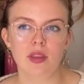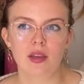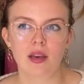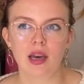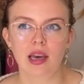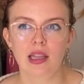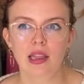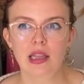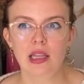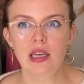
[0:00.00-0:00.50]

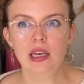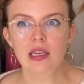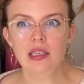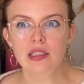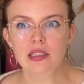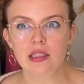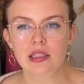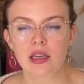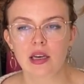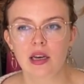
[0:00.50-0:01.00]
and this
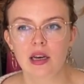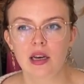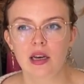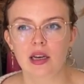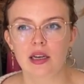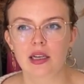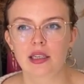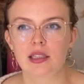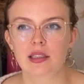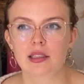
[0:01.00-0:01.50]

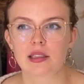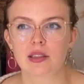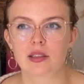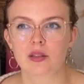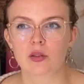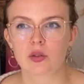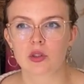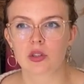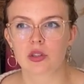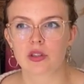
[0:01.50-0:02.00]
is
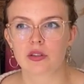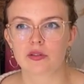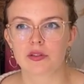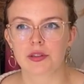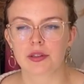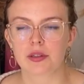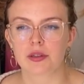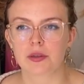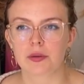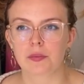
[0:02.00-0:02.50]
sort of
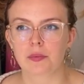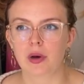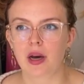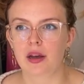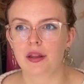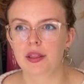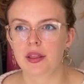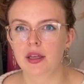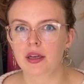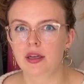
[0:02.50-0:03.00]
I
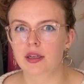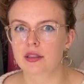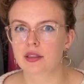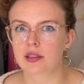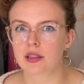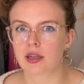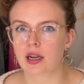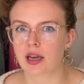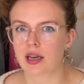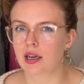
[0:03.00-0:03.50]
think it's
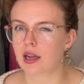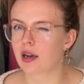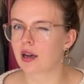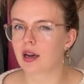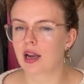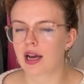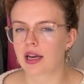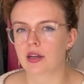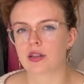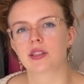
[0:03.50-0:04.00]
like a
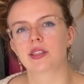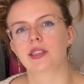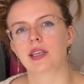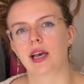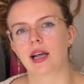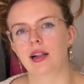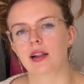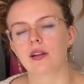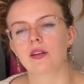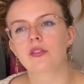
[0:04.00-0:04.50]

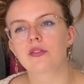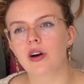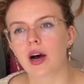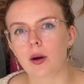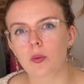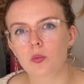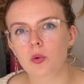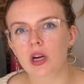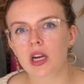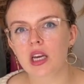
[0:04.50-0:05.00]
lyocell
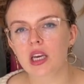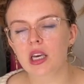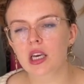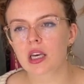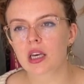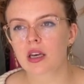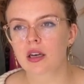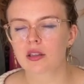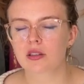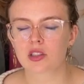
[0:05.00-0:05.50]
fabric,
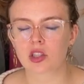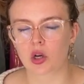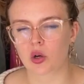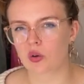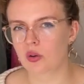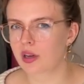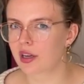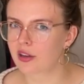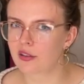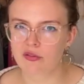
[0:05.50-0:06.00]
so
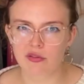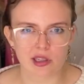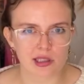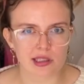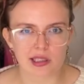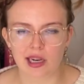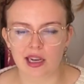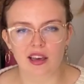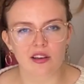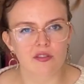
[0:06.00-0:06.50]
it feels
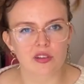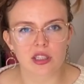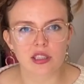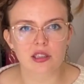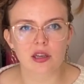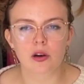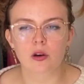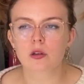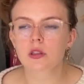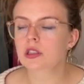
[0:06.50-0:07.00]
like a
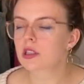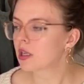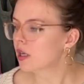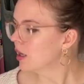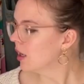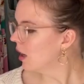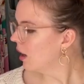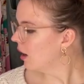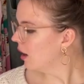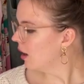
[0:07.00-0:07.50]
viscose.
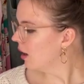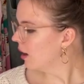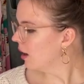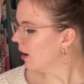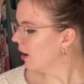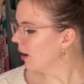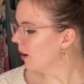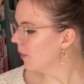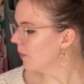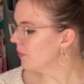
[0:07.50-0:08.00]

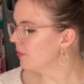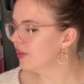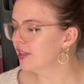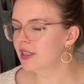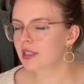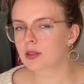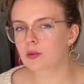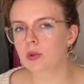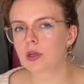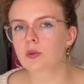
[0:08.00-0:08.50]

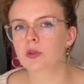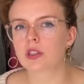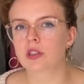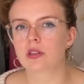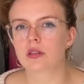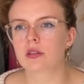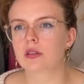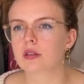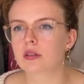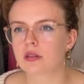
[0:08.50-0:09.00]
This one was
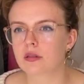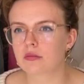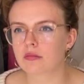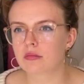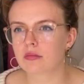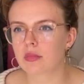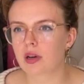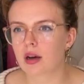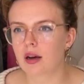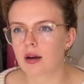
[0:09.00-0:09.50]

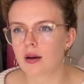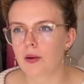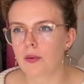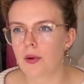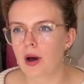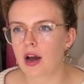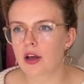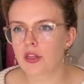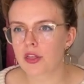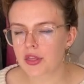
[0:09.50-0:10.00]

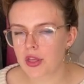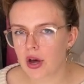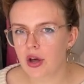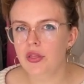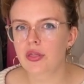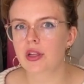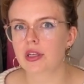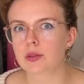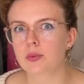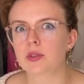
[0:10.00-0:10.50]
I thought
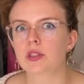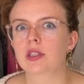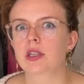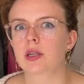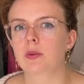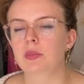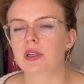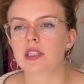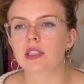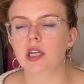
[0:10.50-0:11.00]
this was going to
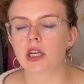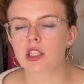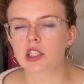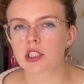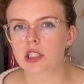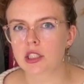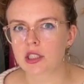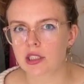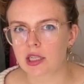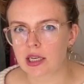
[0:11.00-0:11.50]
be such a
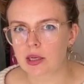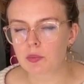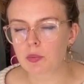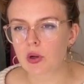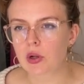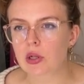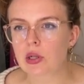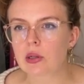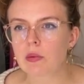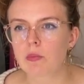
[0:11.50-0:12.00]

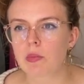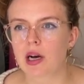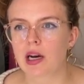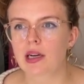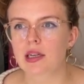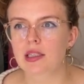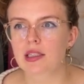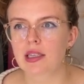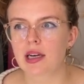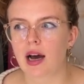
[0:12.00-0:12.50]
staple,
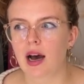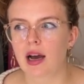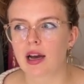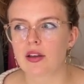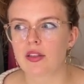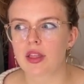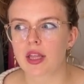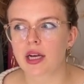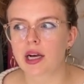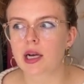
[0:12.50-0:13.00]
but I
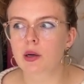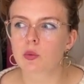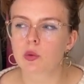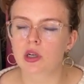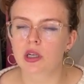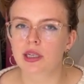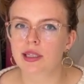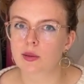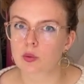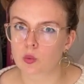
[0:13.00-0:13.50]
think I wore
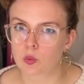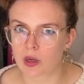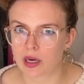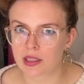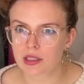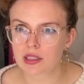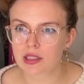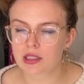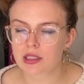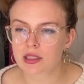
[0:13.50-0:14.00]
it
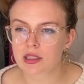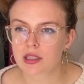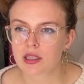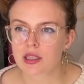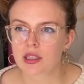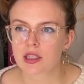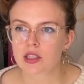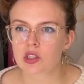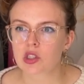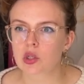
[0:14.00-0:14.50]
once.
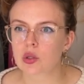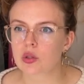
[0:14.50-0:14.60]
So